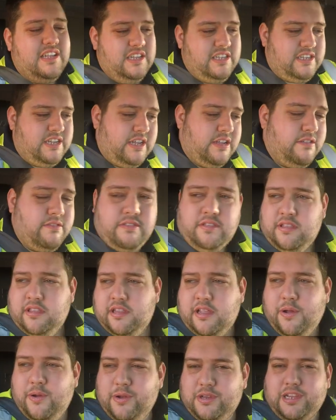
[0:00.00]
So
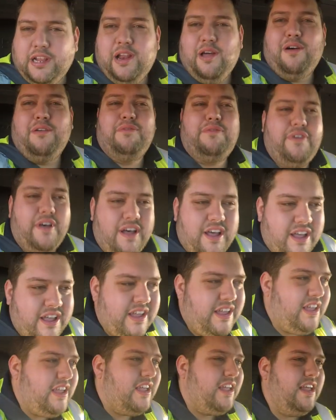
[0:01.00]
there was a lot
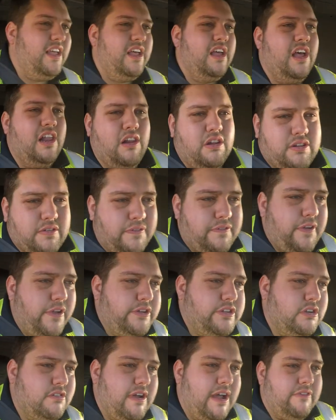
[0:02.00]
of
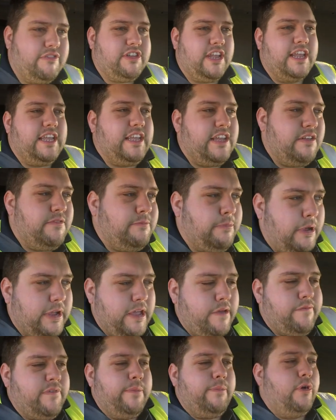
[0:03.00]
photograph taken by
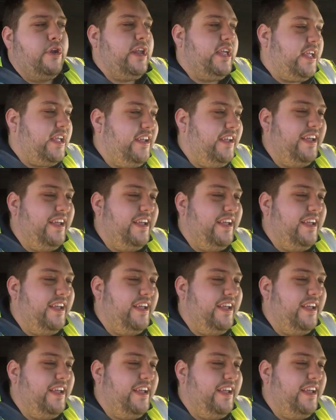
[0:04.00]
everybody,